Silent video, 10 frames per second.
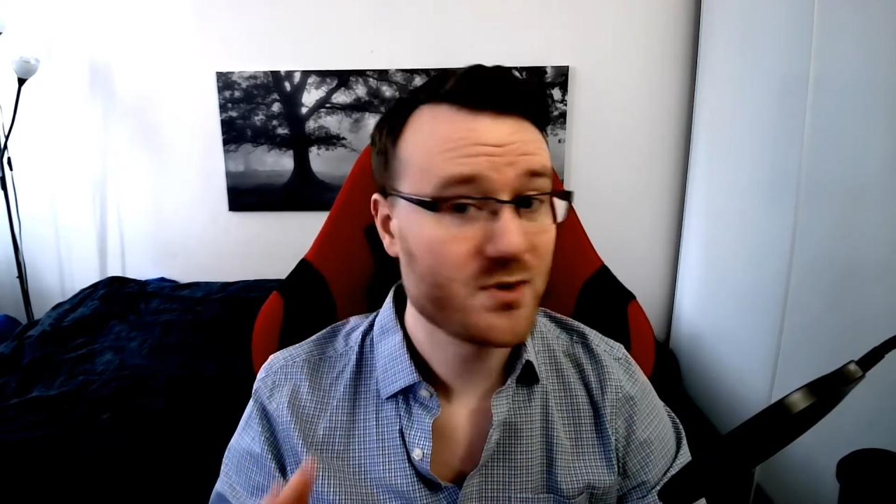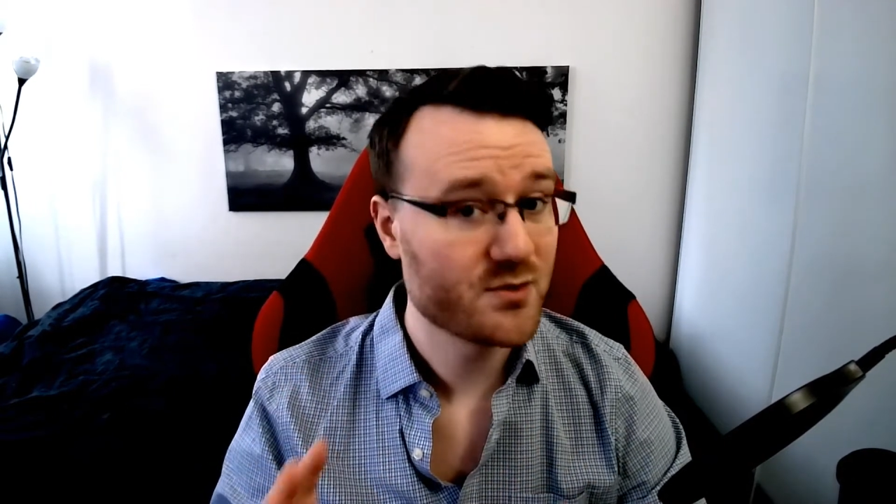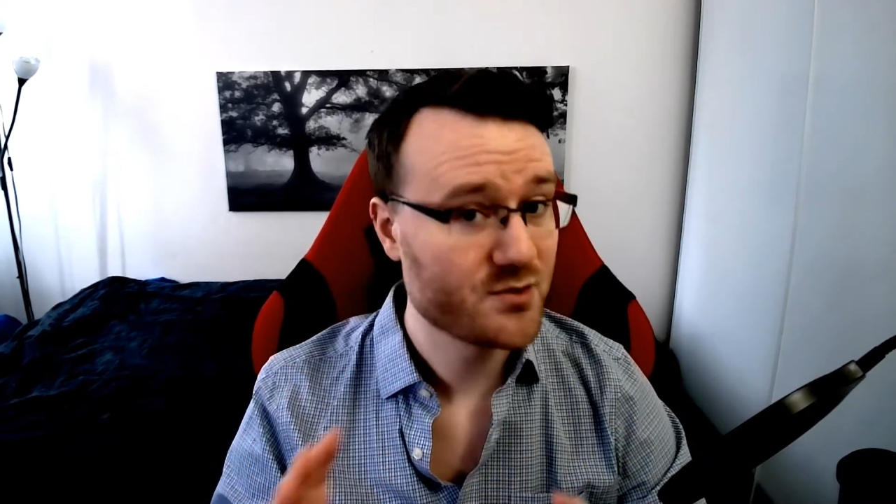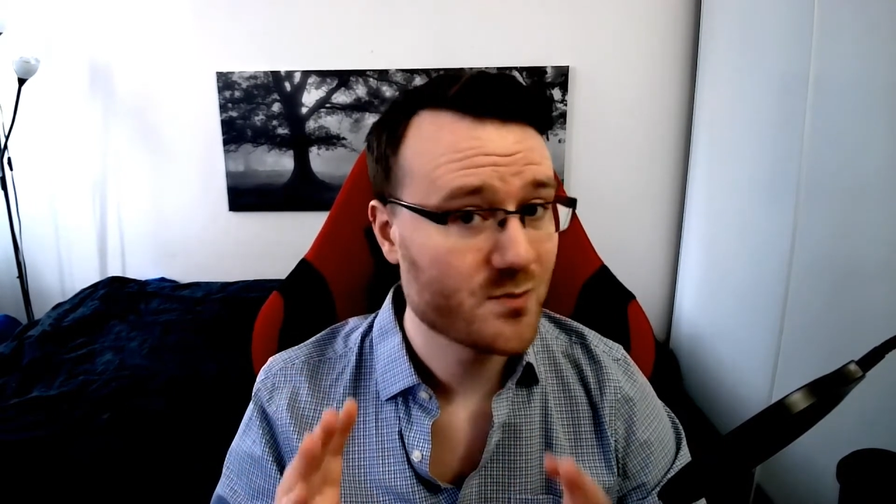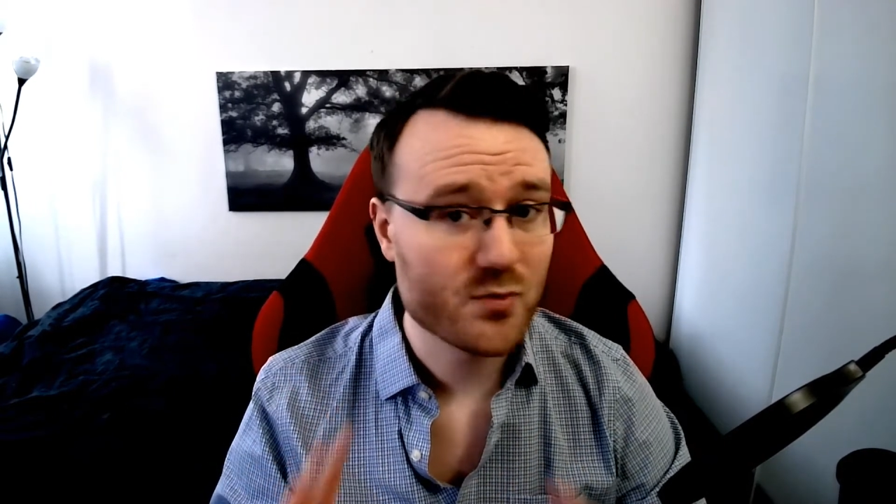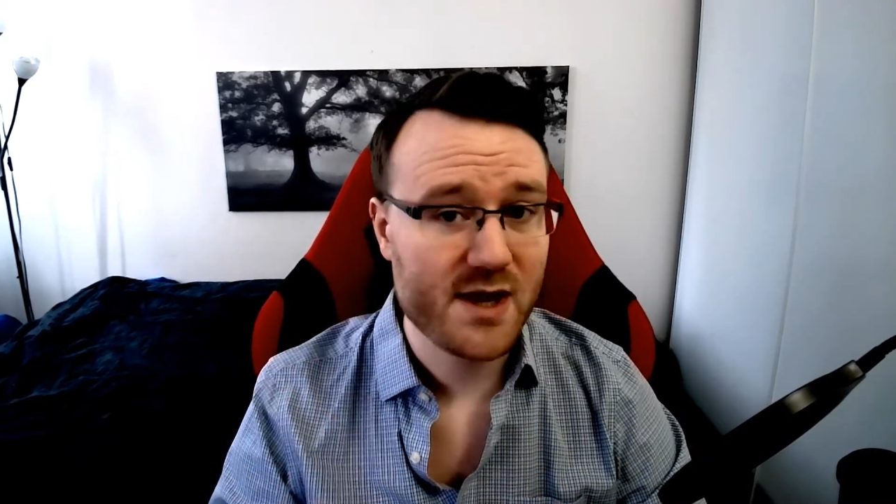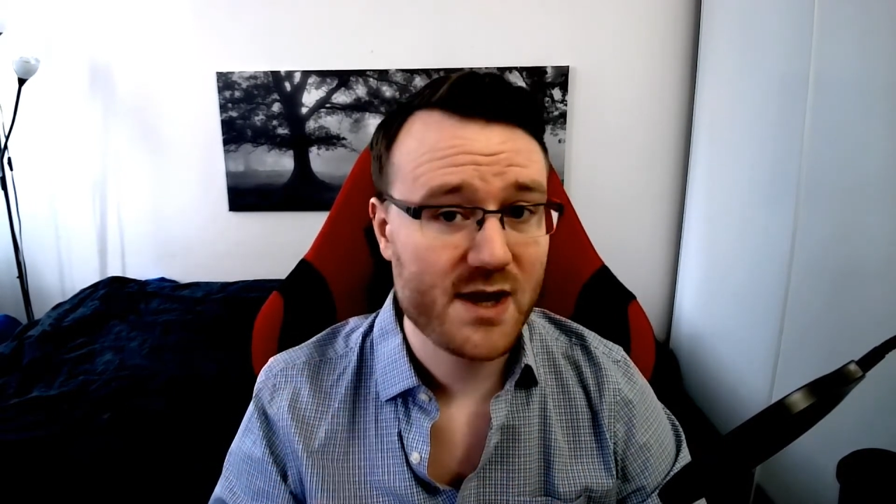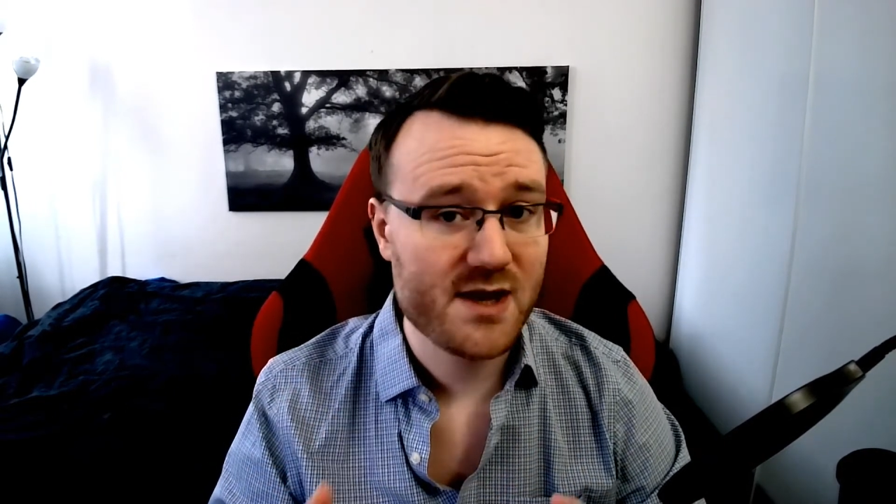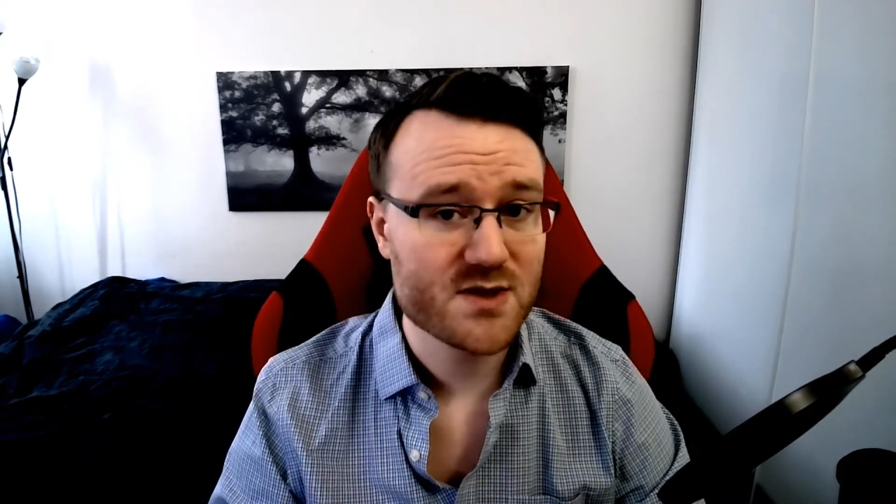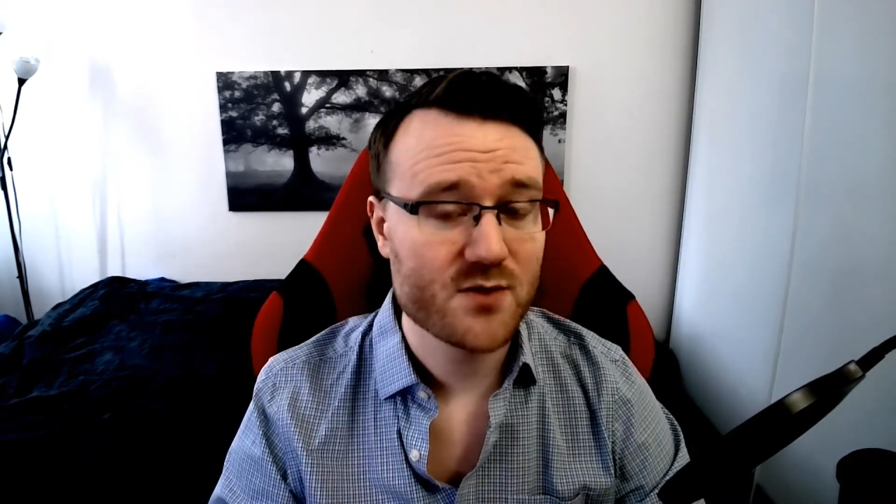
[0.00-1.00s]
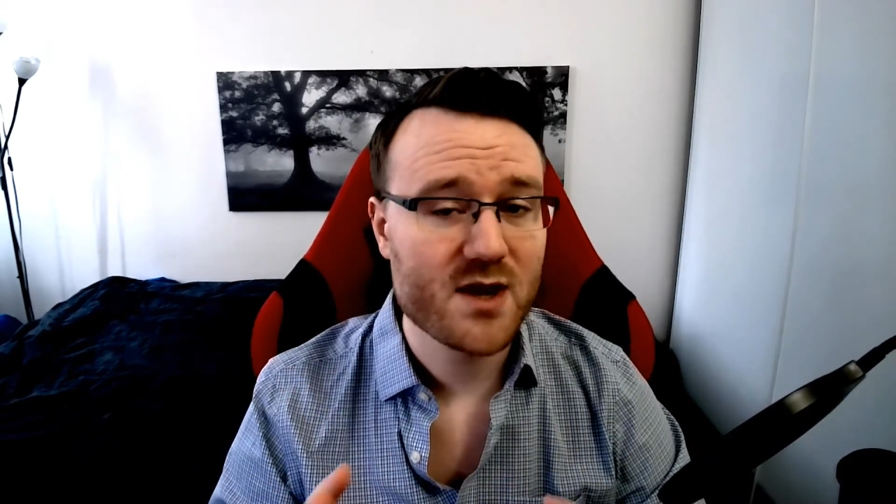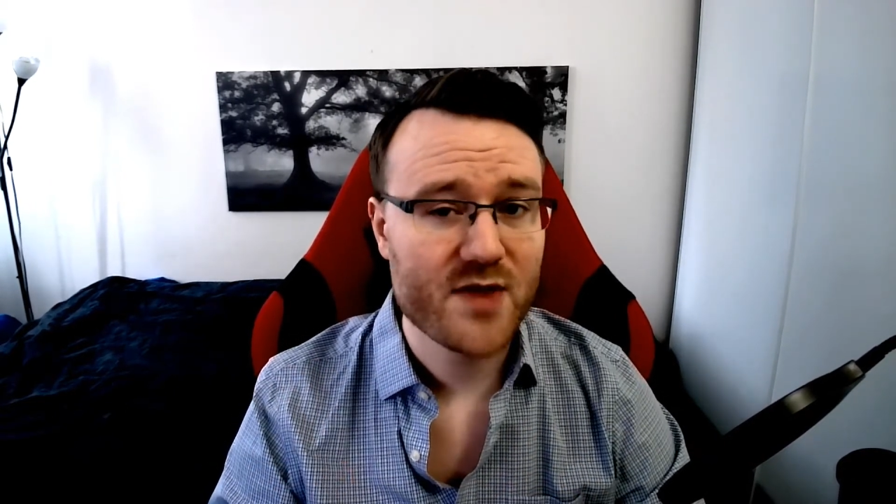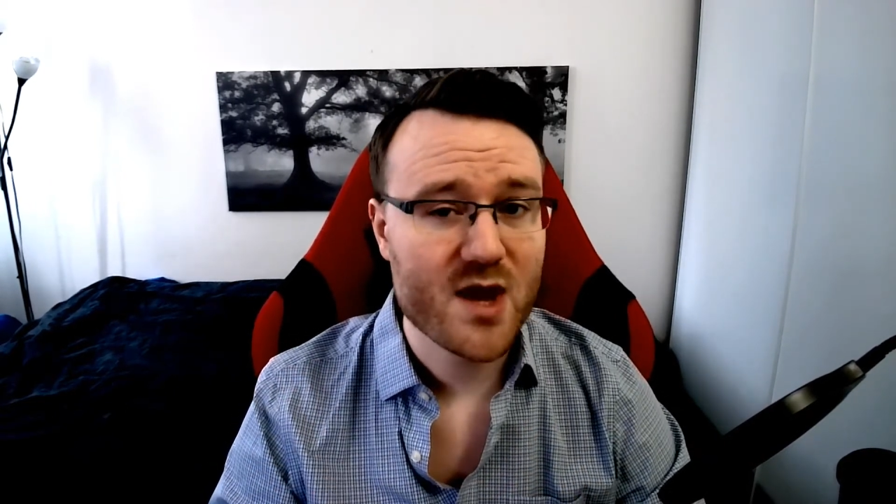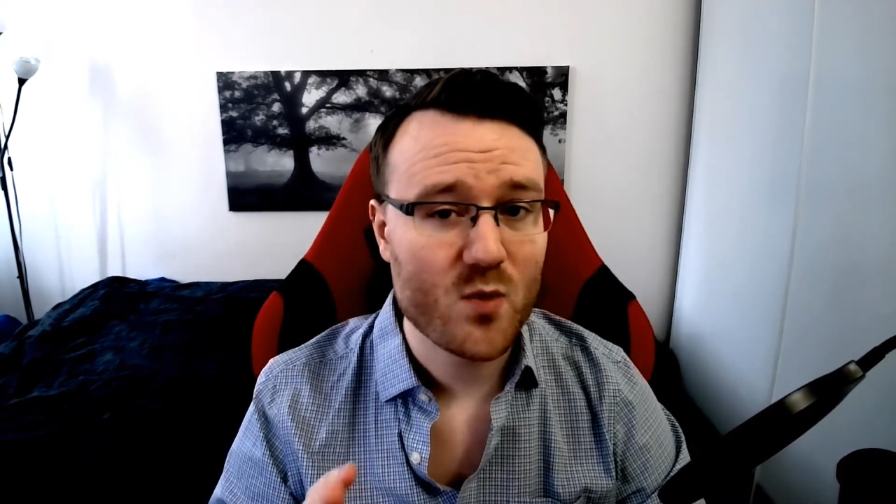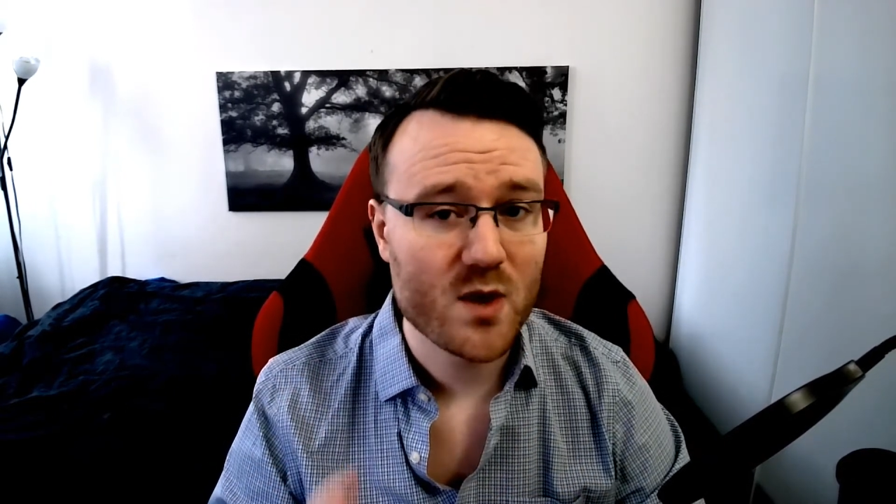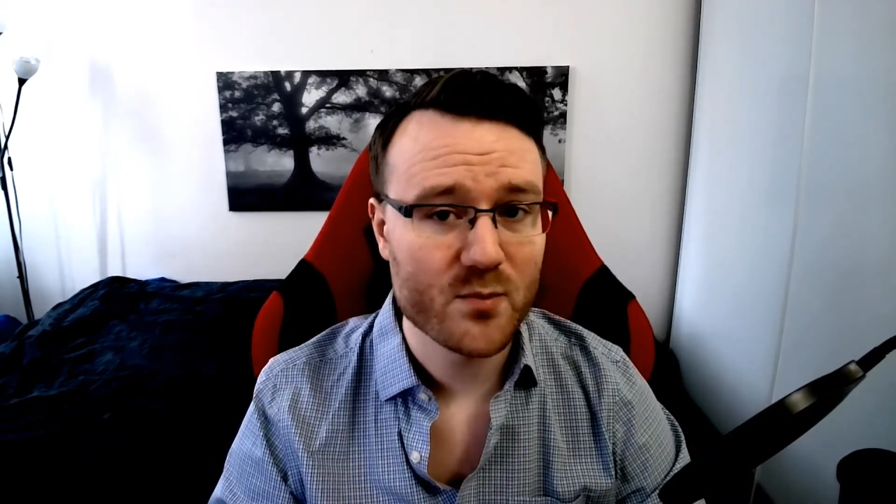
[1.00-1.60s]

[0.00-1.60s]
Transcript: build your brand around that one